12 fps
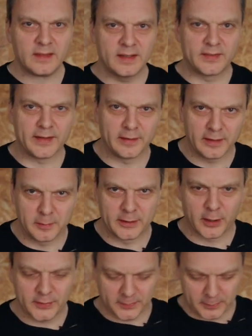Still a little bit
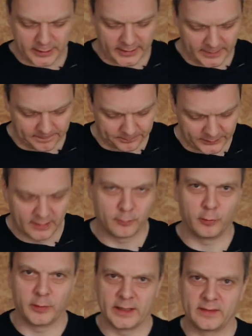hot, but
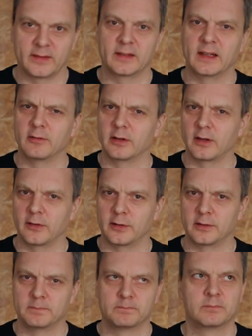we'll wait, give it
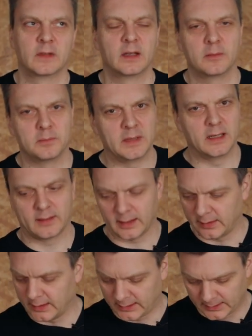another minute, I
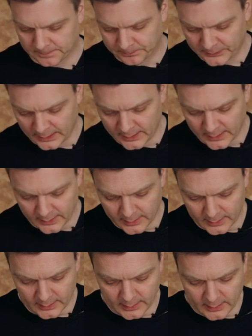think.
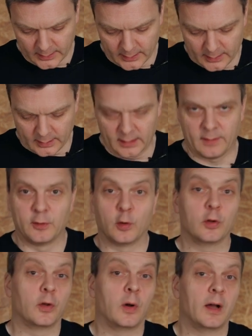If you
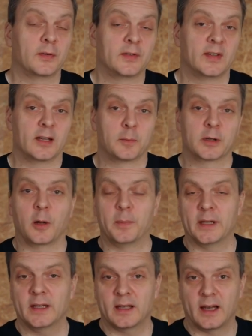don't know how to set up a
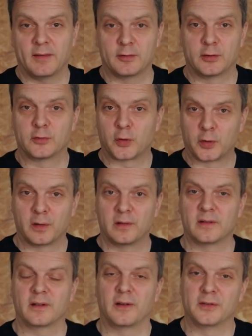cupping, I have a tutorial
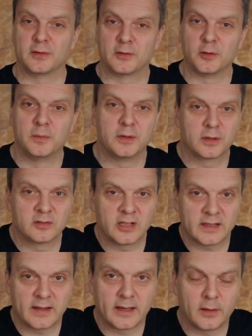on YouTube, you can
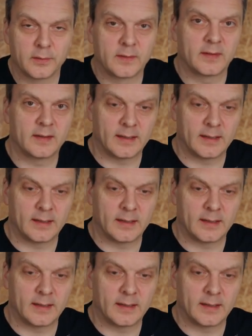check that out.